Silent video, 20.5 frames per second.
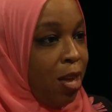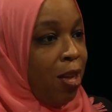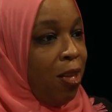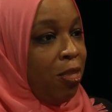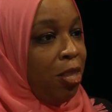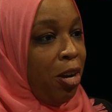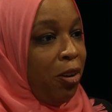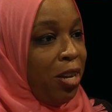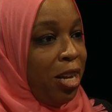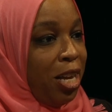
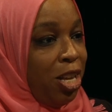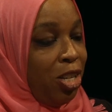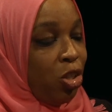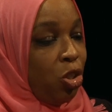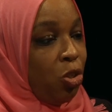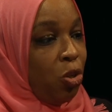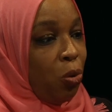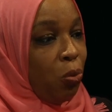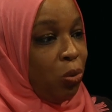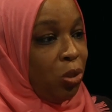There is
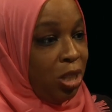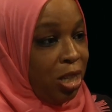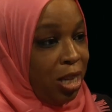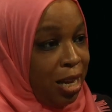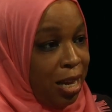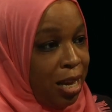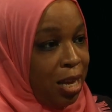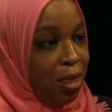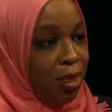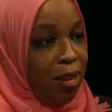no
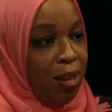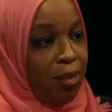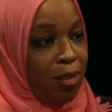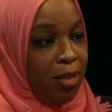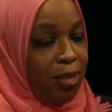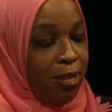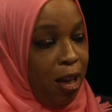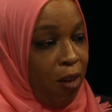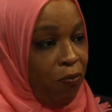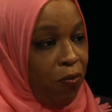teeth in the
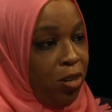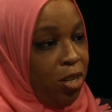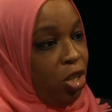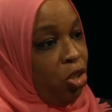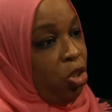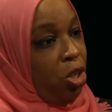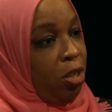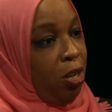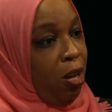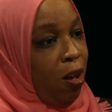
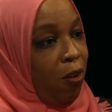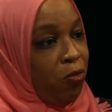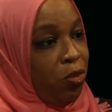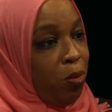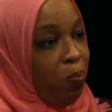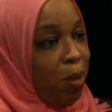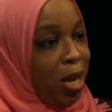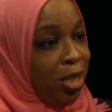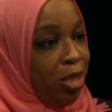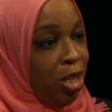definition of
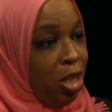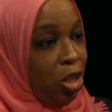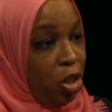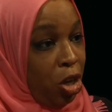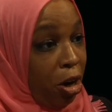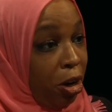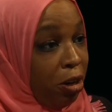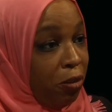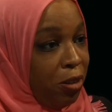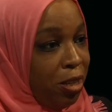domestic
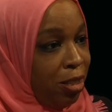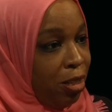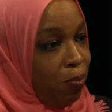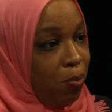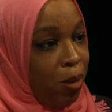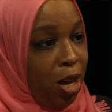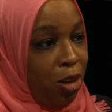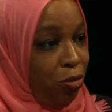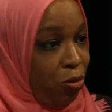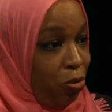
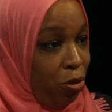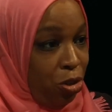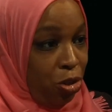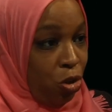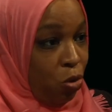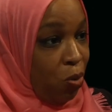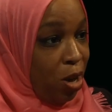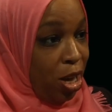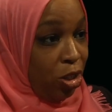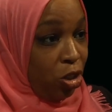terrorism under the
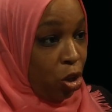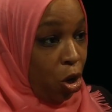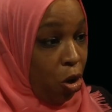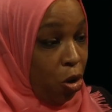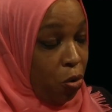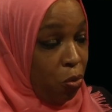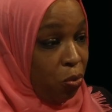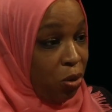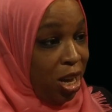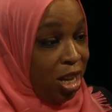US
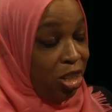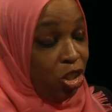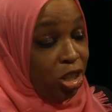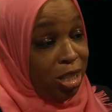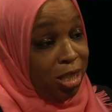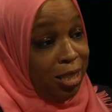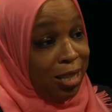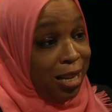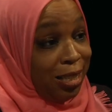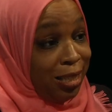Code, it
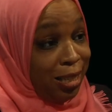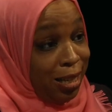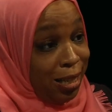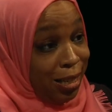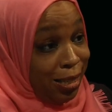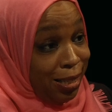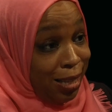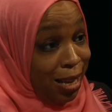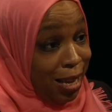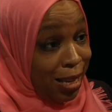just doesn't
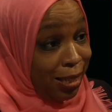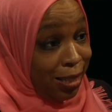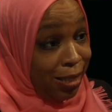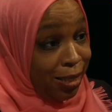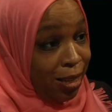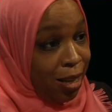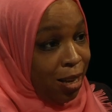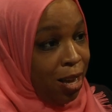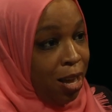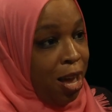
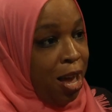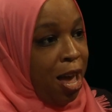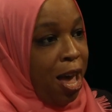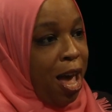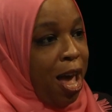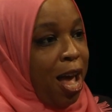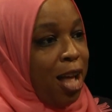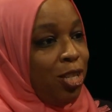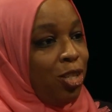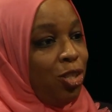exist.
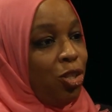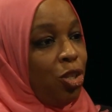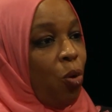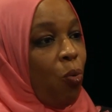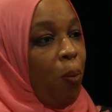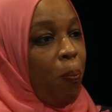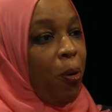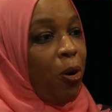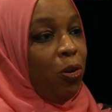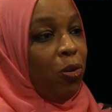And so
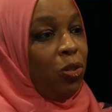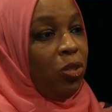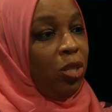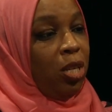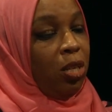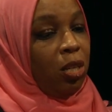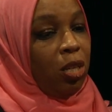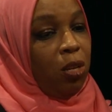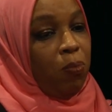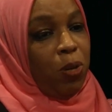a
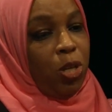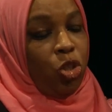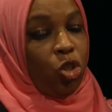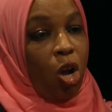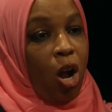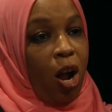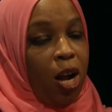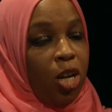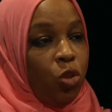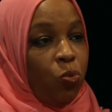person could be
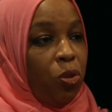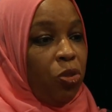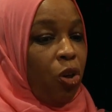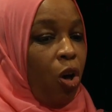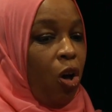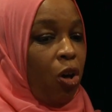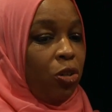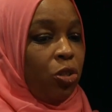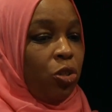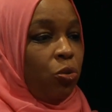charged with
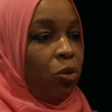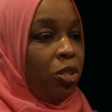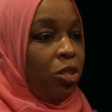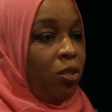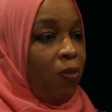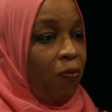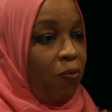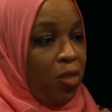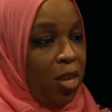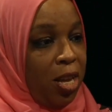all sorts
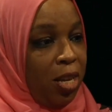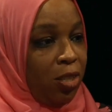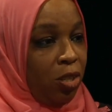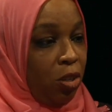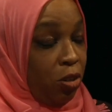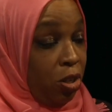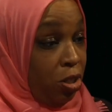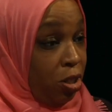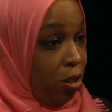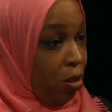of things
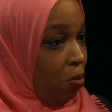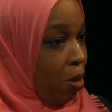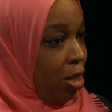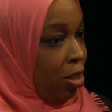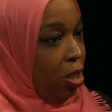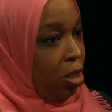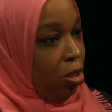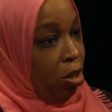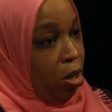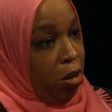that are
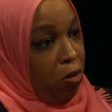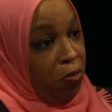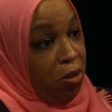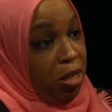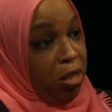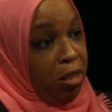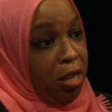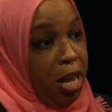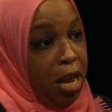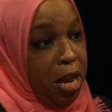domestic terror
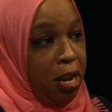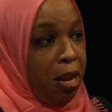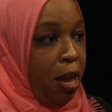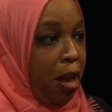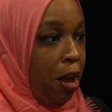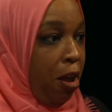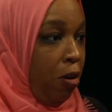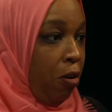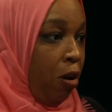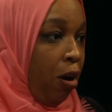
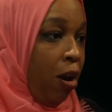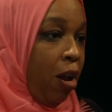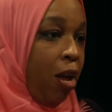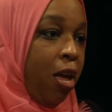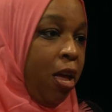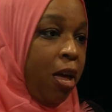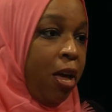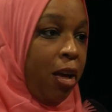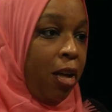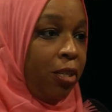related or
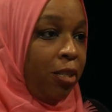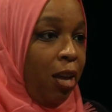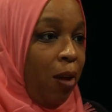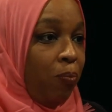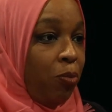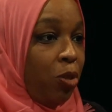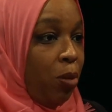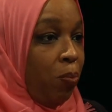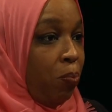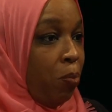
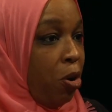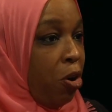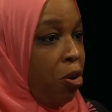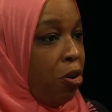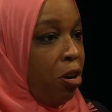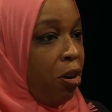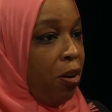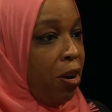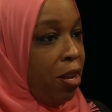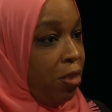attempted
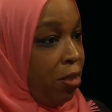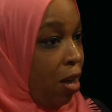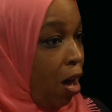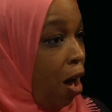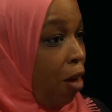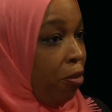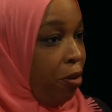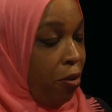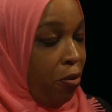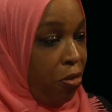murder and
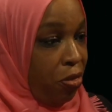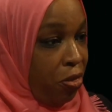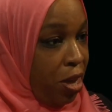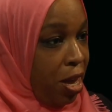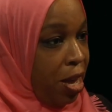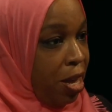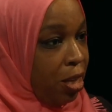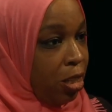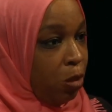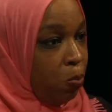other
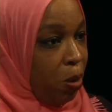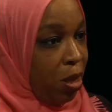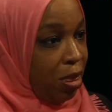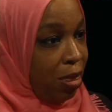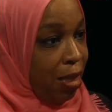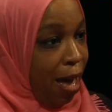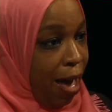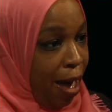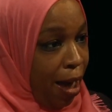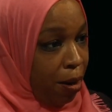things, but
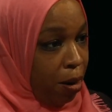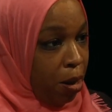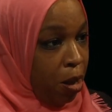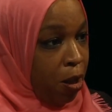that